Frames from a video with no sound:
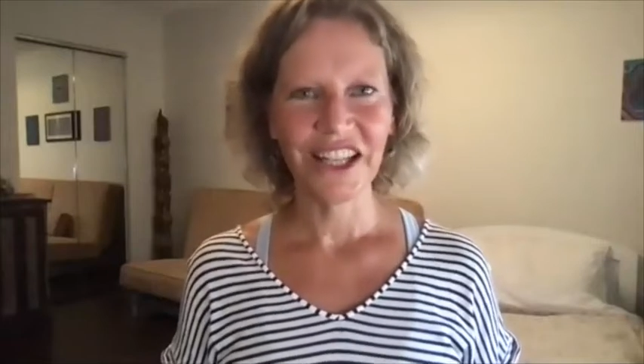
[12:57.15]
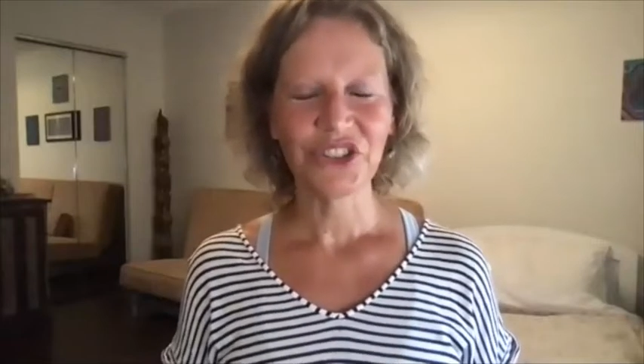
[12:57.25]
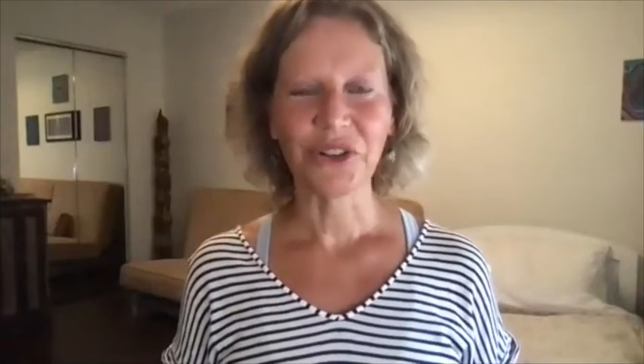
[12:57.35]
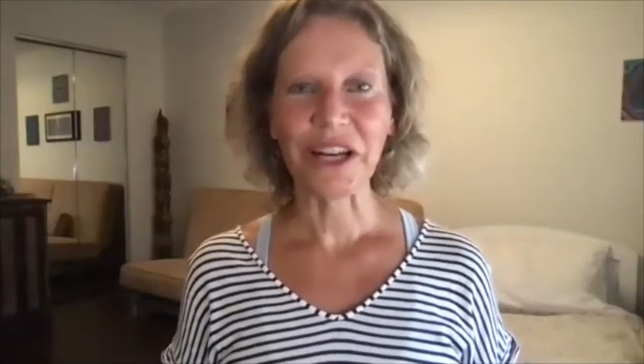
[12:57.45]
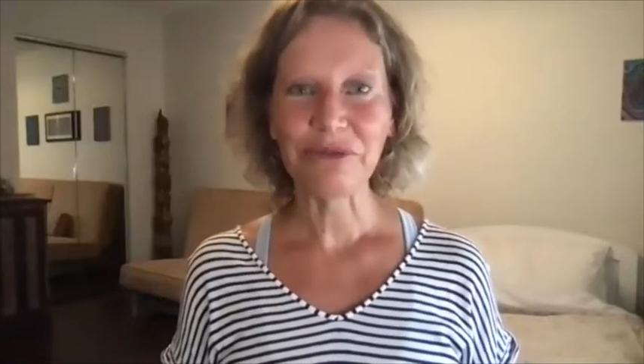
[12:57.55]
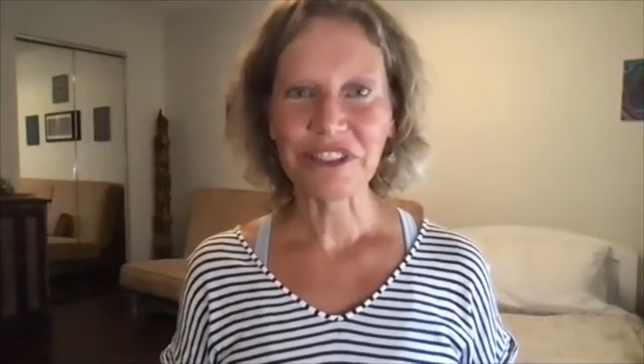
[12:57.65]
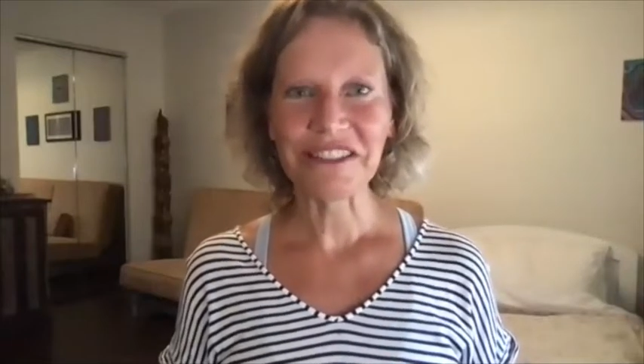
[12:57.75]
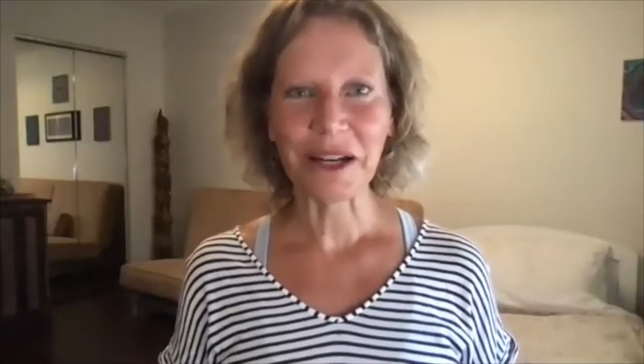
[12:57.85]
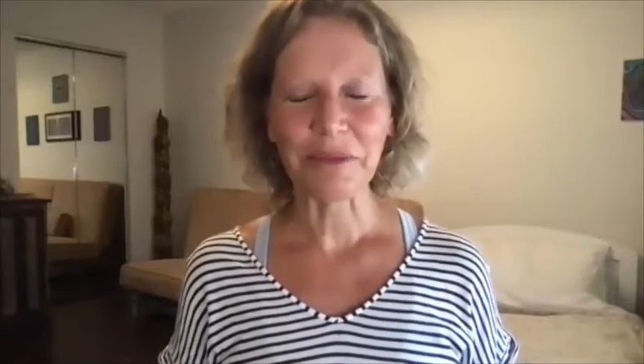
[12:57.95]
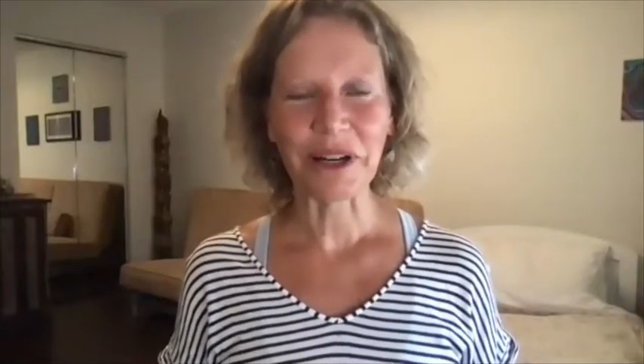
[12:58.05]
So every
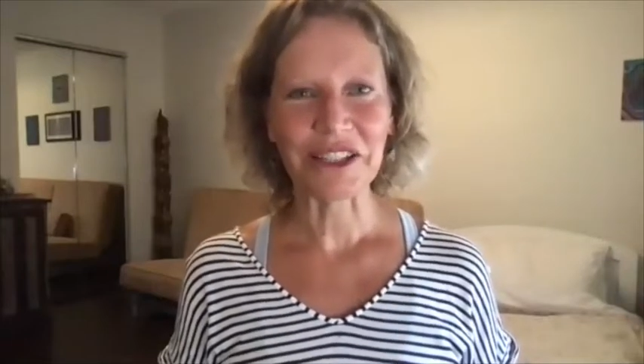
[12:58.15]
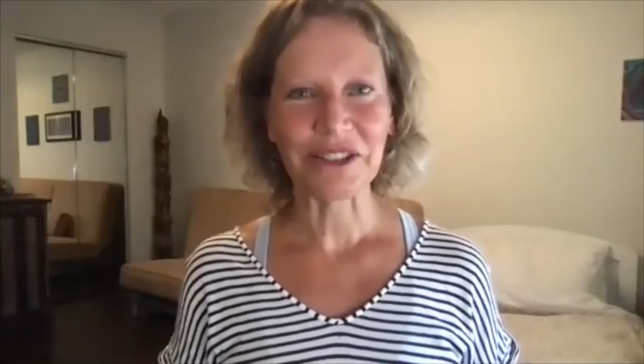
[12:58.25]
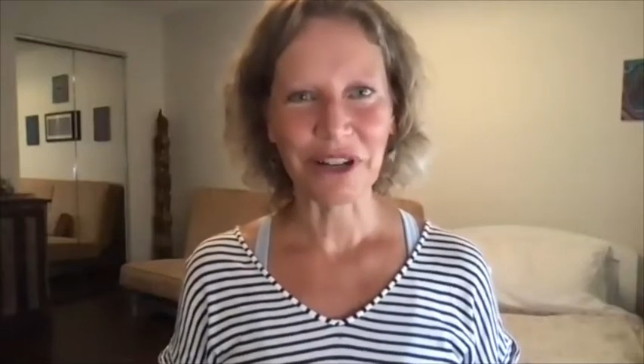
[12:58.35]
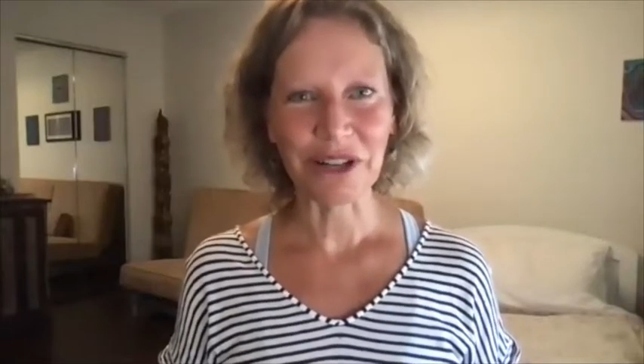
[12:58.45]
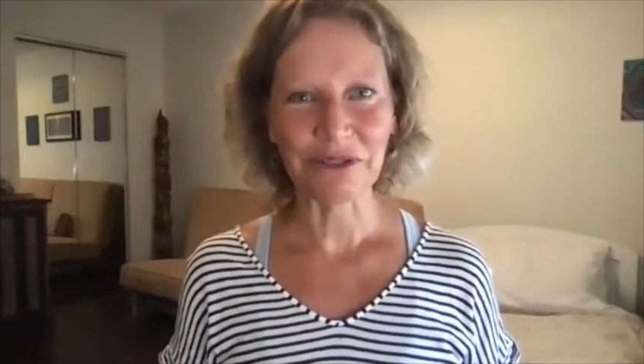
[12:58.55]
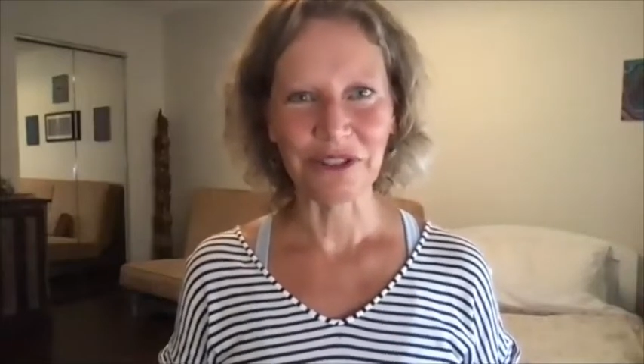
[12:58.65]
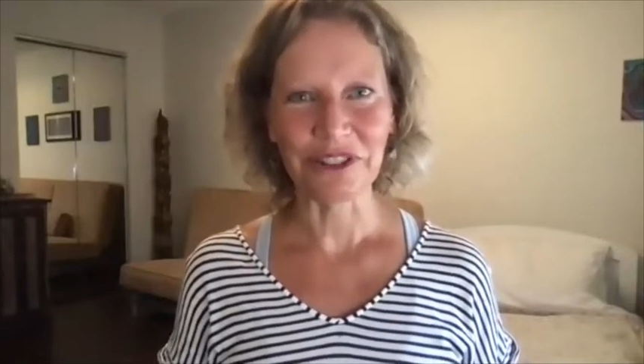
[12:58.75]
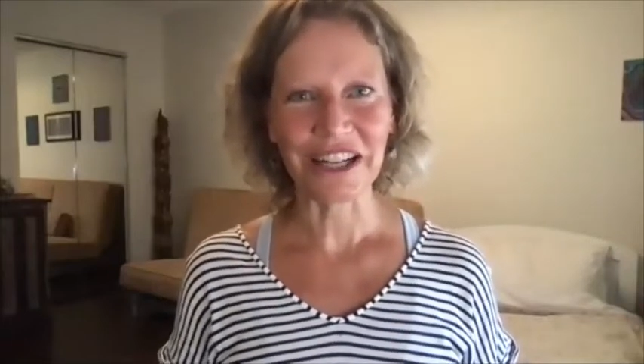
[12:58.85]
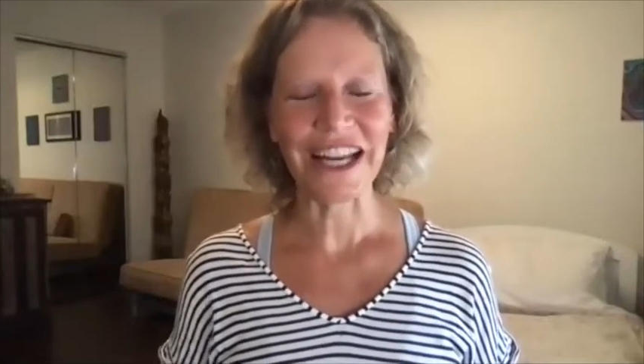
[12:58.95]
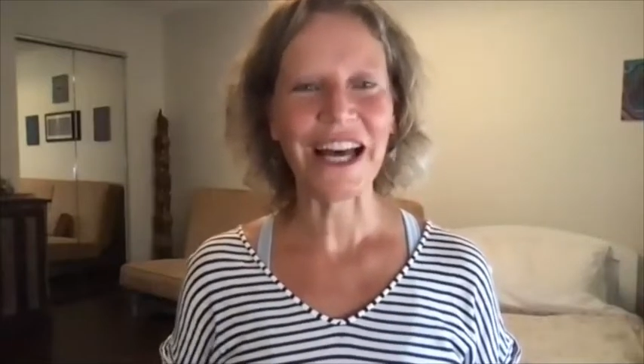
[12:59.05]
time I
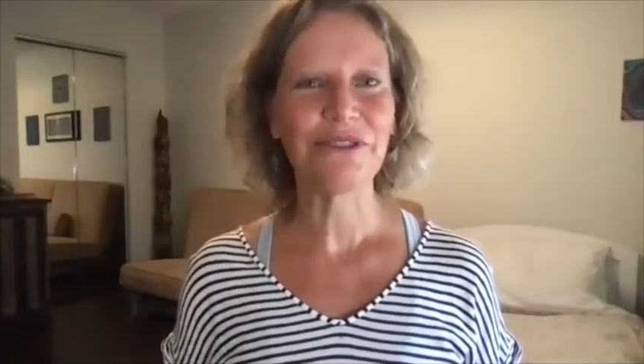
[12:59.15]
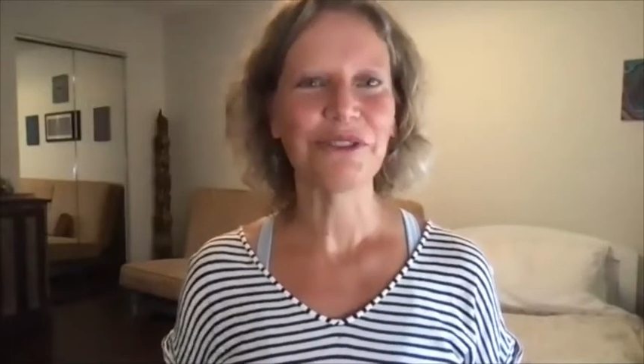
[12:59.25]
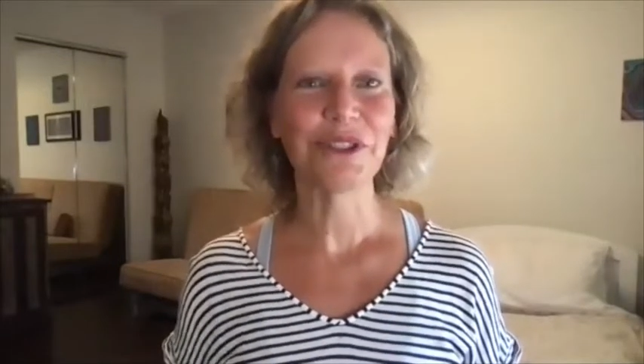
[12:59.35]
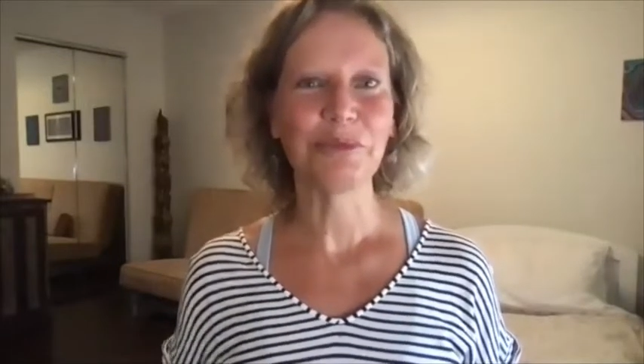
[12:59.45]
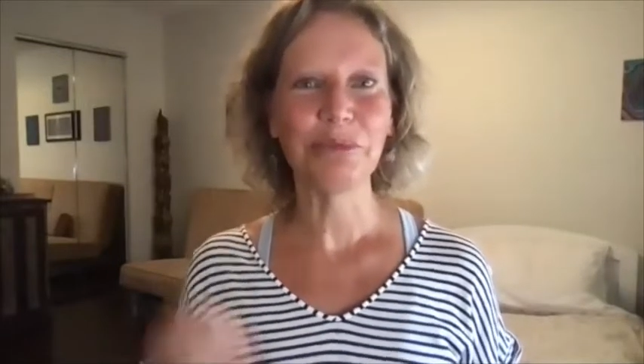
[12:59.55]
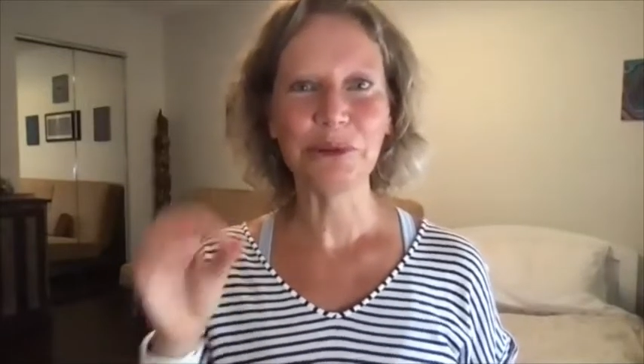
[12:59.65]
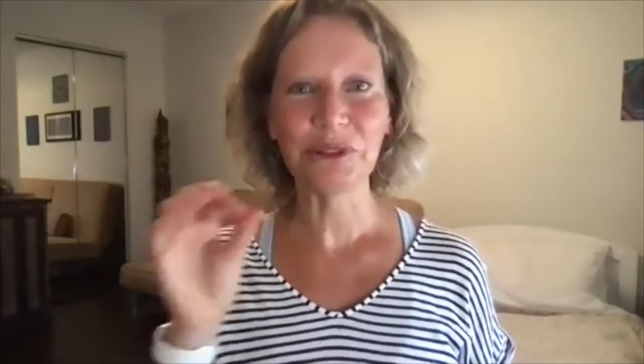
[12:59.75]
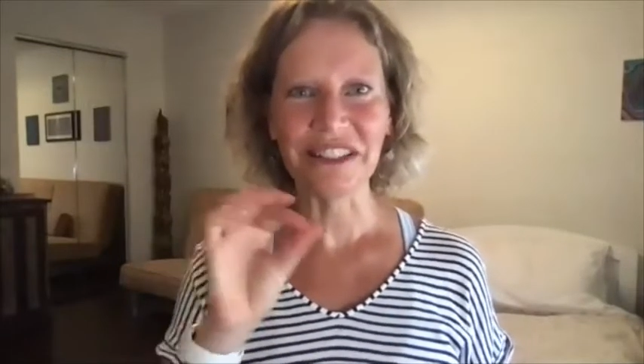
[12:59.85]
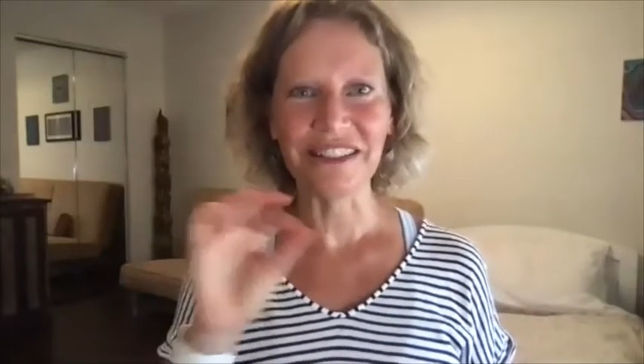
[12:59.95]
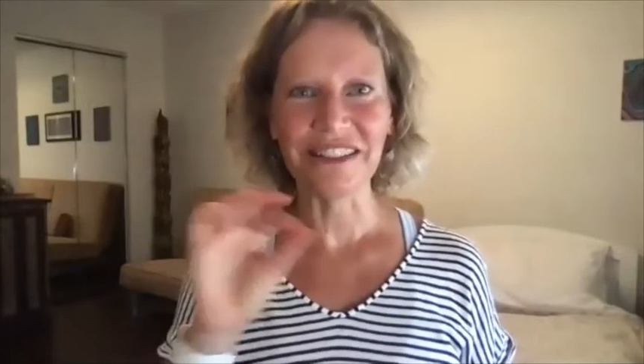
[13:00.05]
travel, I have her put
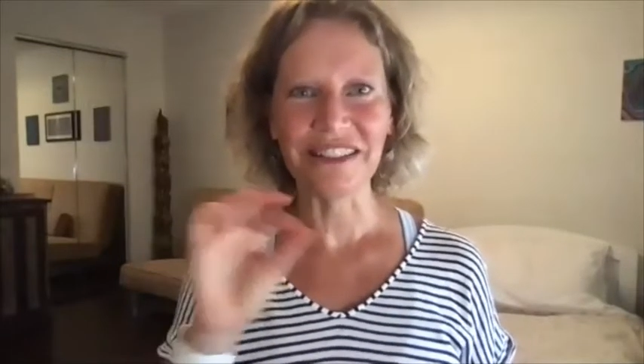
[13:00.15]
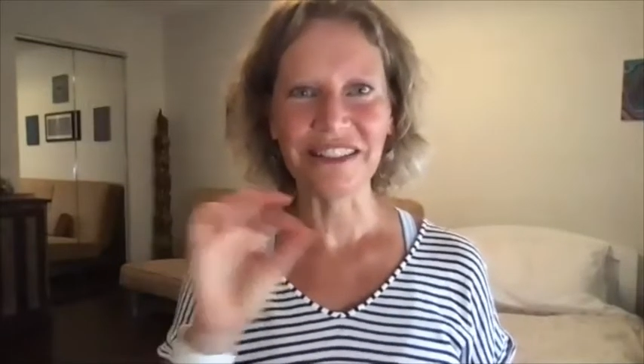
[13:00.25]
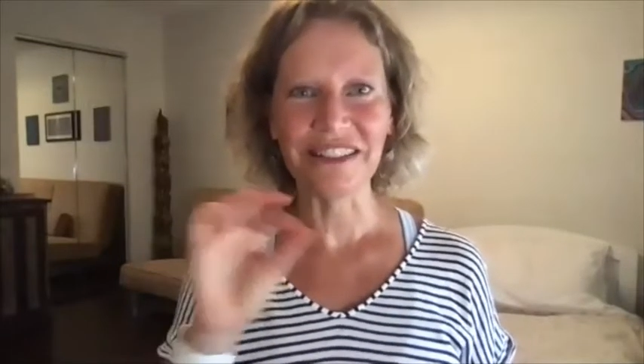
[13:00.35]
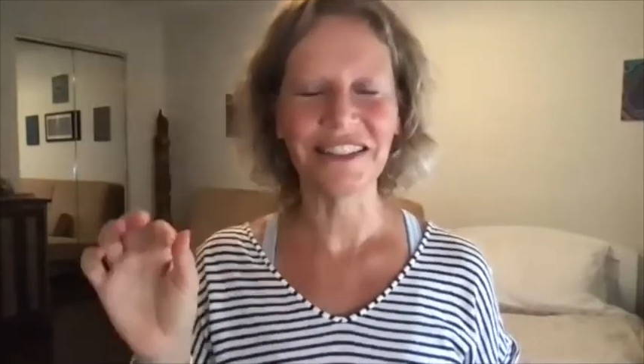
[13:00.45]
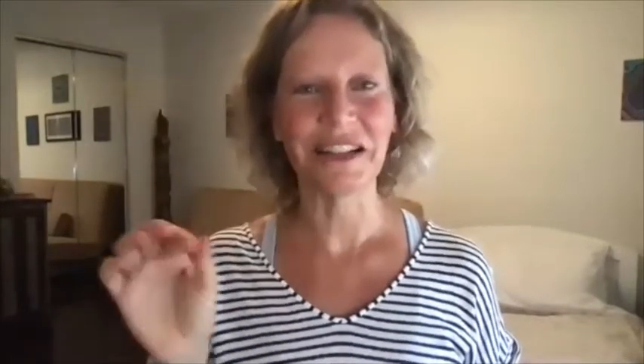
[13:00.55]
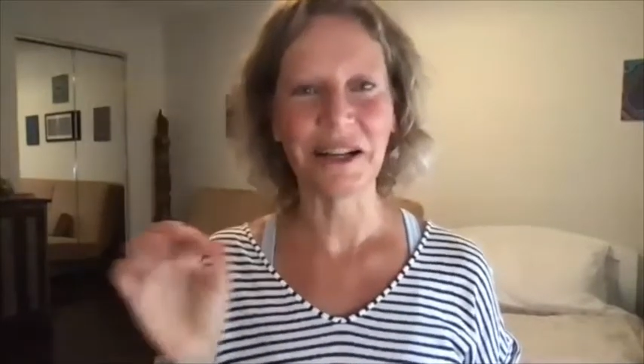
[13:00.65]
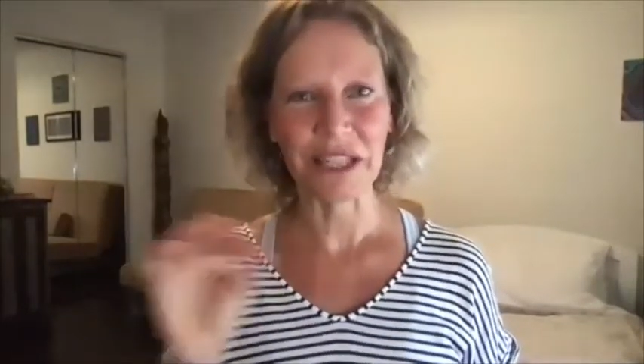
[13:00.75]
the days that I'm